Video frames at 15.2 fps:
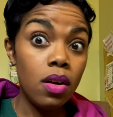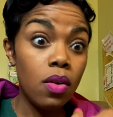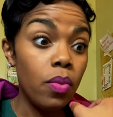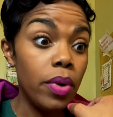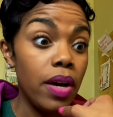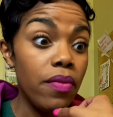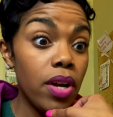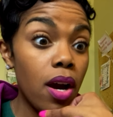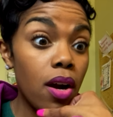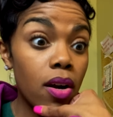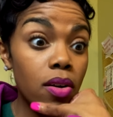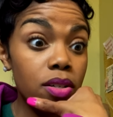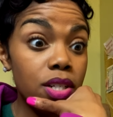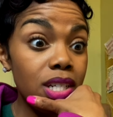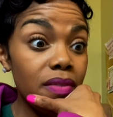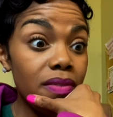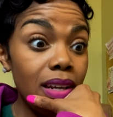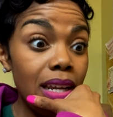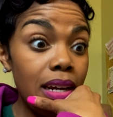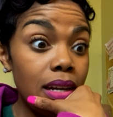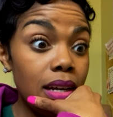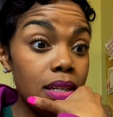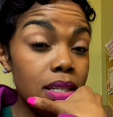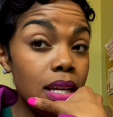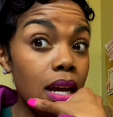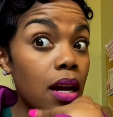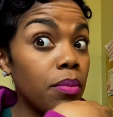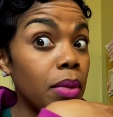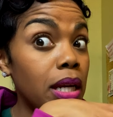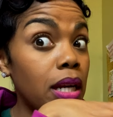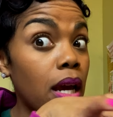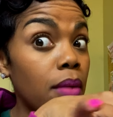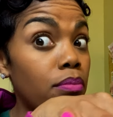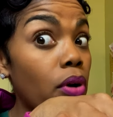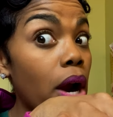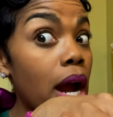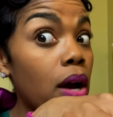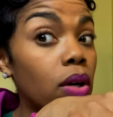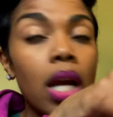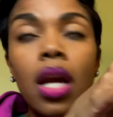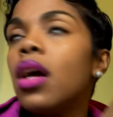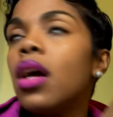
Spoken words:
whenever y'all go to Chick-fil-A next time, get they brownie.